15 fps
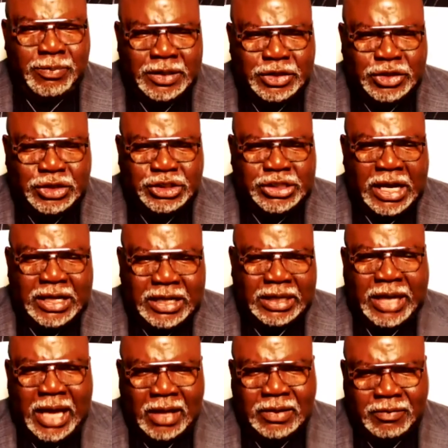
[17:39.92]
shaken
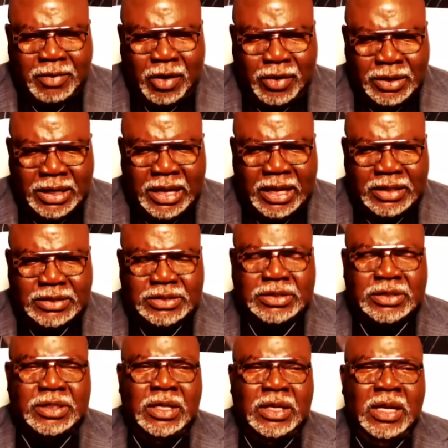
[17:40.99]
out of our
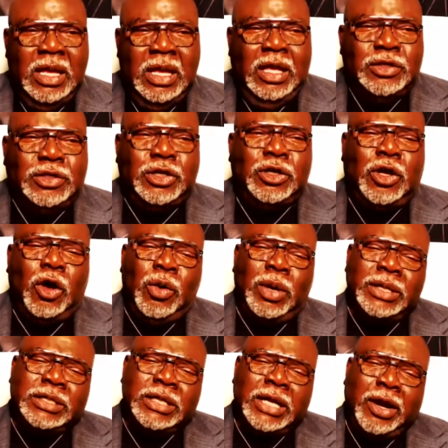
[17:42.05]
nest to go
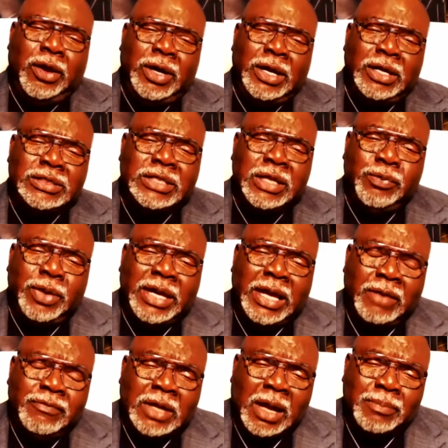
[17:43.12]
into areas that we
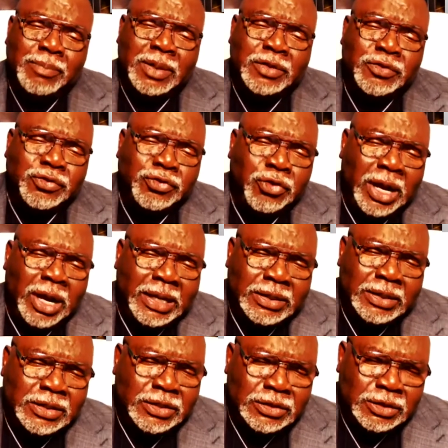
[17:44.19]
have not been
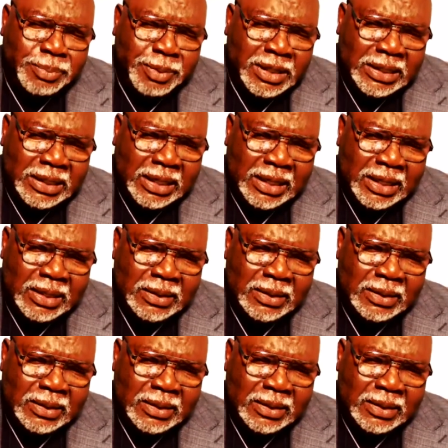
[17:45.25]
trained to speak in.